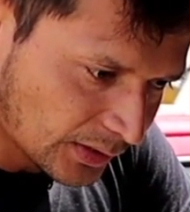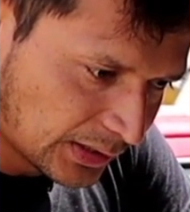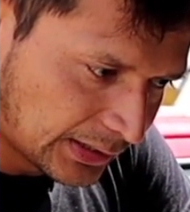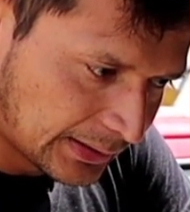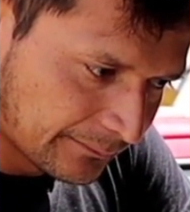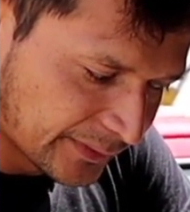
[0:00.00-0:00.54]

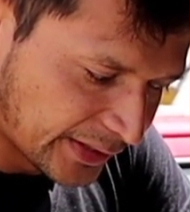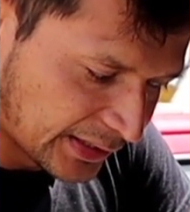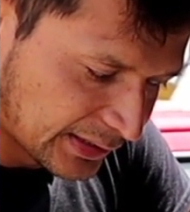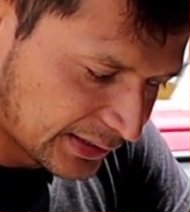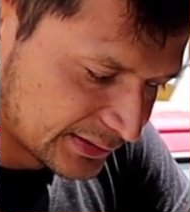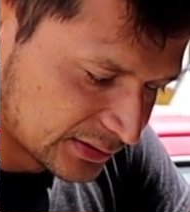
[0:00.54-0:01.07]
Um,
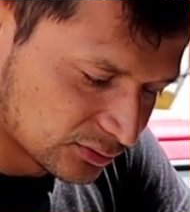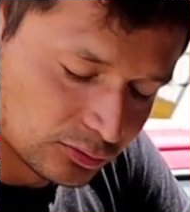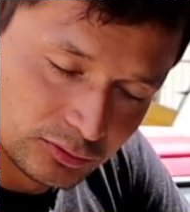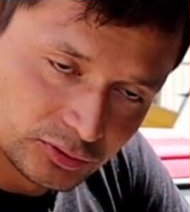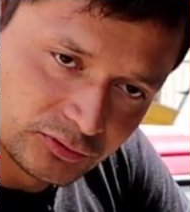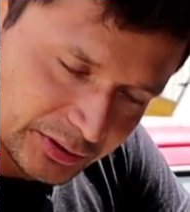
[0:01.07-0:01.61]
the easy
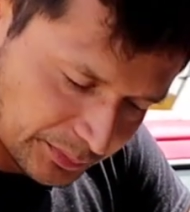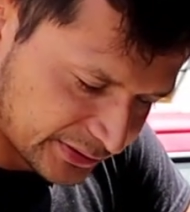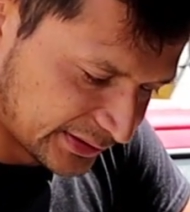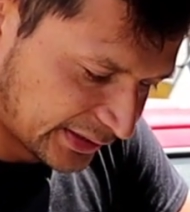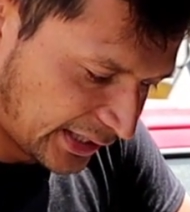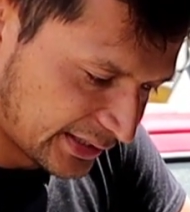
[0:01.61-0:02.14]
solution,
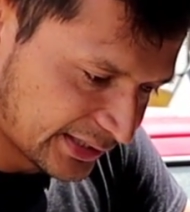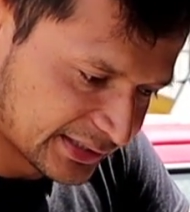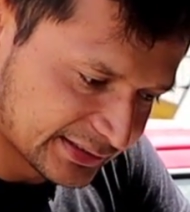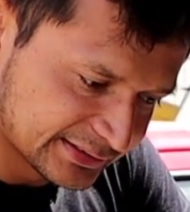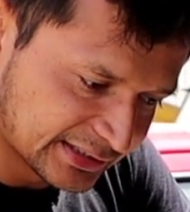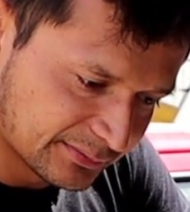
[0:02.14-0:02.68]
replacing the engine,
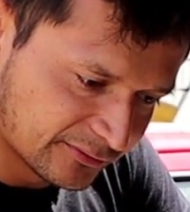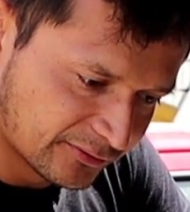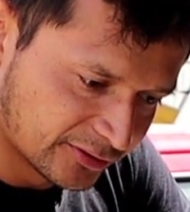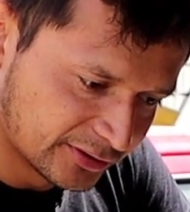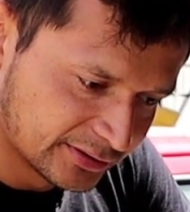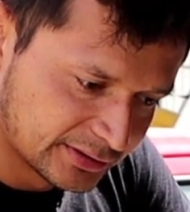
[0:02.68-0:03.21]
as I said
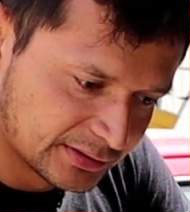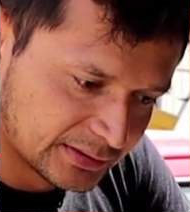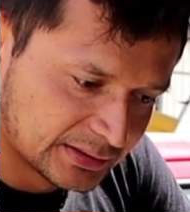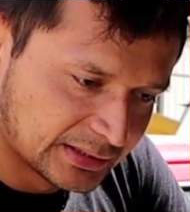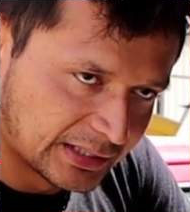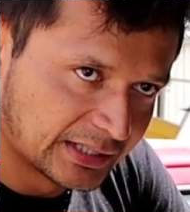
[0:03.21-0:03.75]
before.
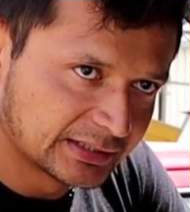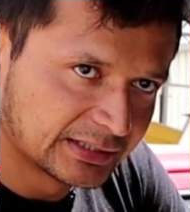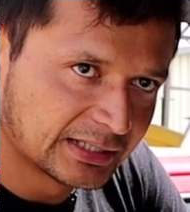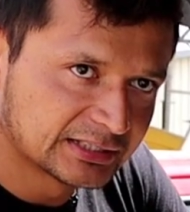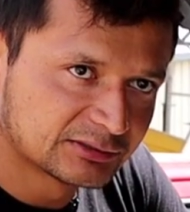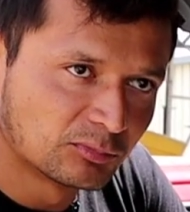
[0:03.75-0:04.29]

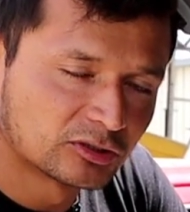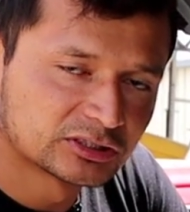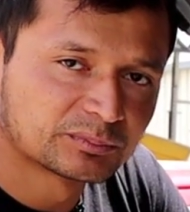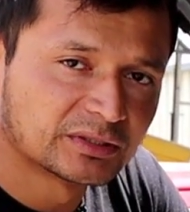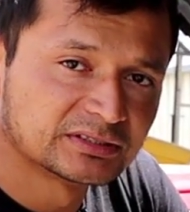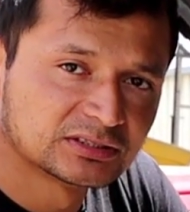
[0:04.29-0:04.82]
And the more
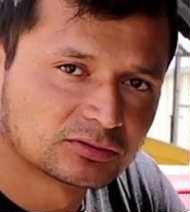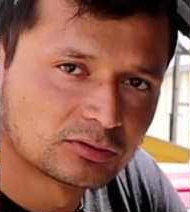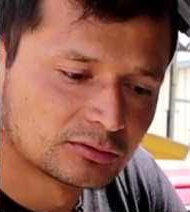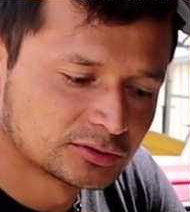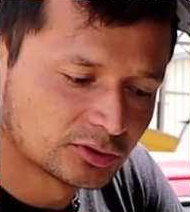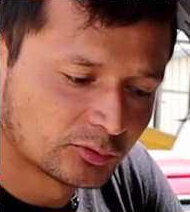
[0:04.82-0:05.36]
expensive
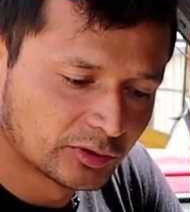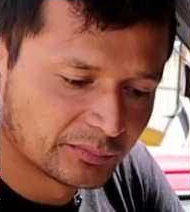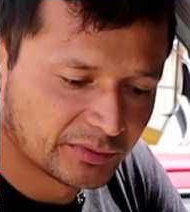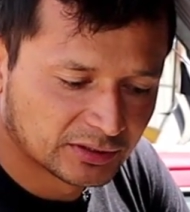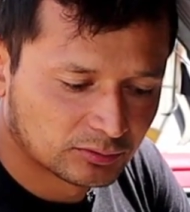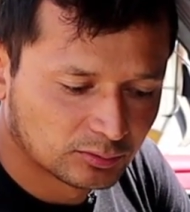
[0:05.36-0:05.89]
solution will
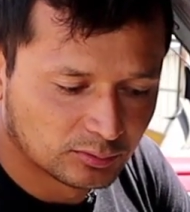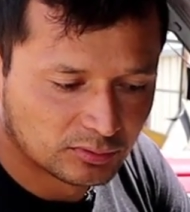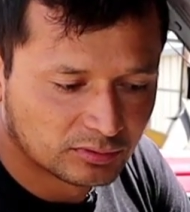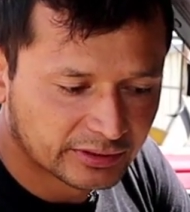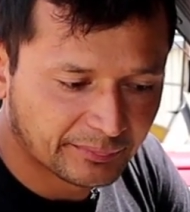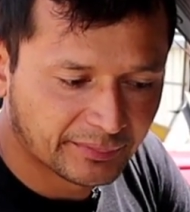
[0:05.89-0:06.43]
be
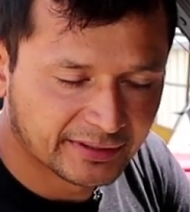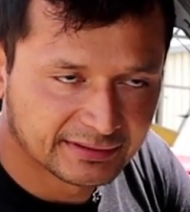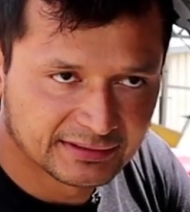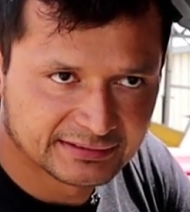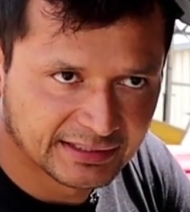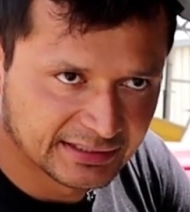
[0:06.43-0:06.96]
to repair
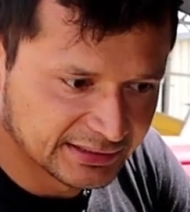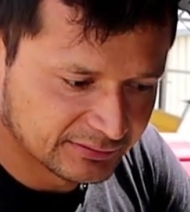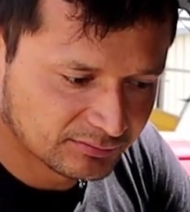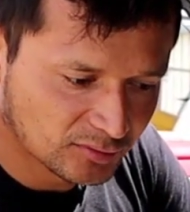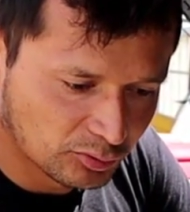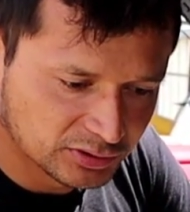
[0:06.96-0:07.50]
this
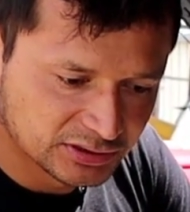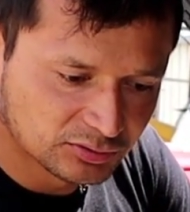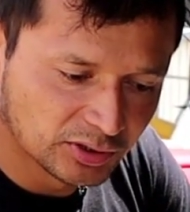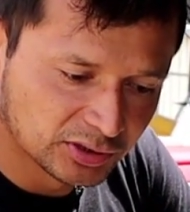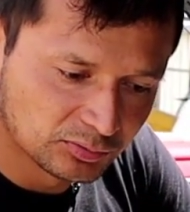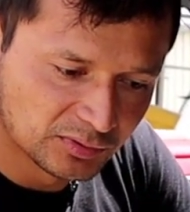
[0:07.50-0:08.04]
engine, which
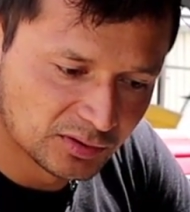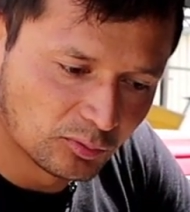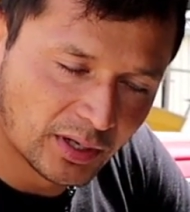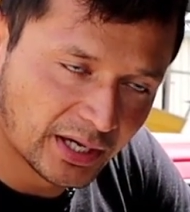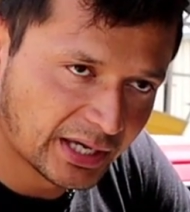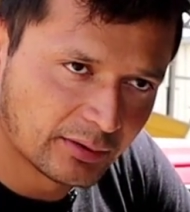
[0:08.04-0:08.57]
is going to be
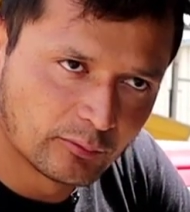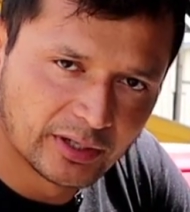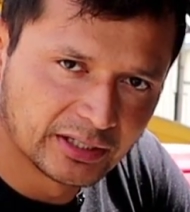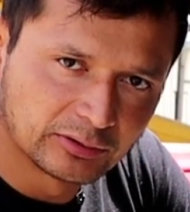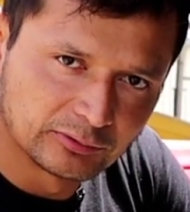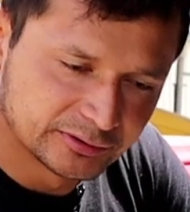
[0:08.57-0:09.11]
way,
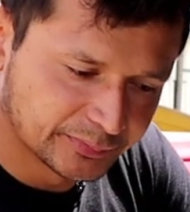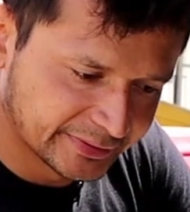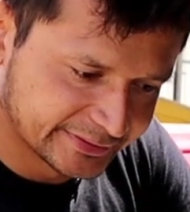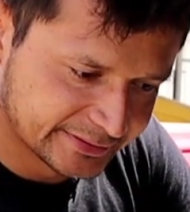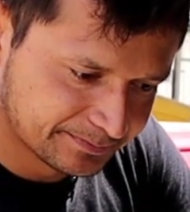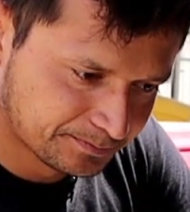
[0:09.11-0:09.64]
way too
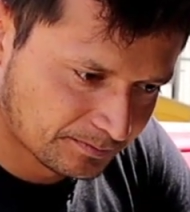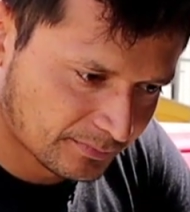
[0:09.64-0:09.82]
expensive.